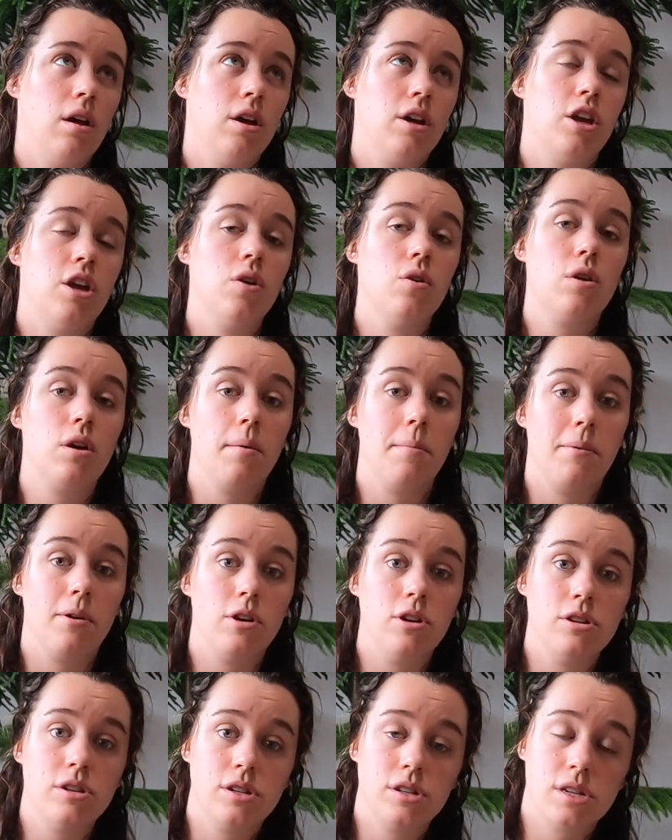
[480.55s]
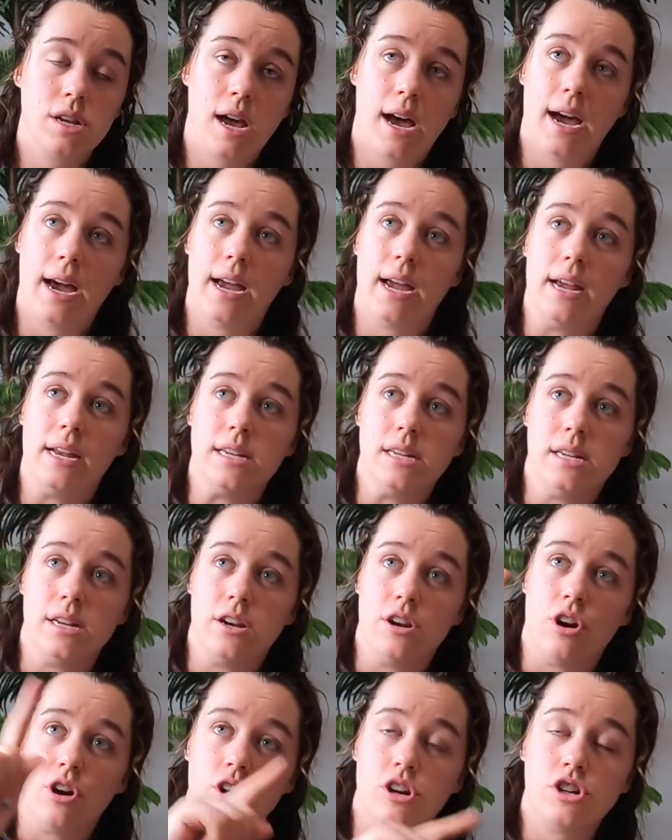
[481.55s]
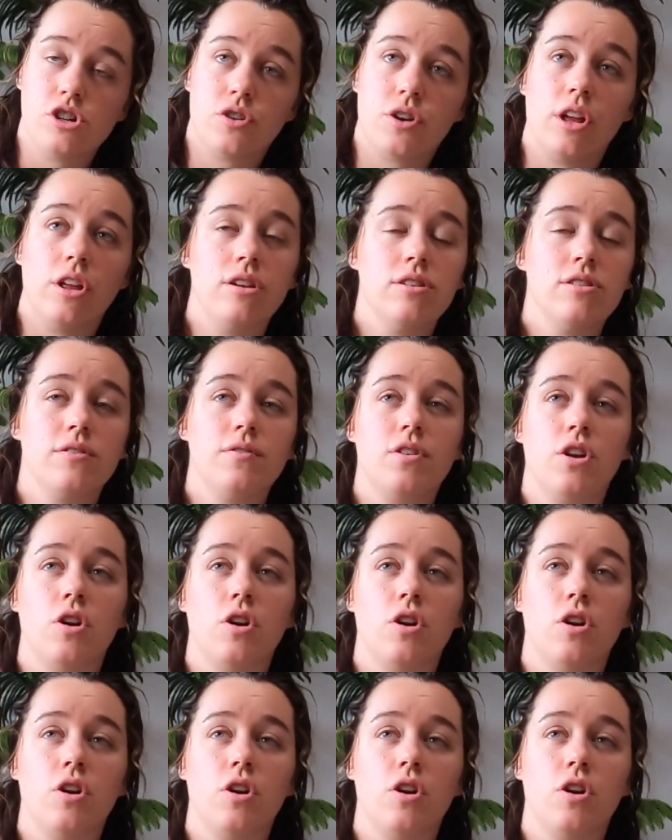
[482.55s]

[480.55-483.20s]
cucumbers. I did an arch trellis of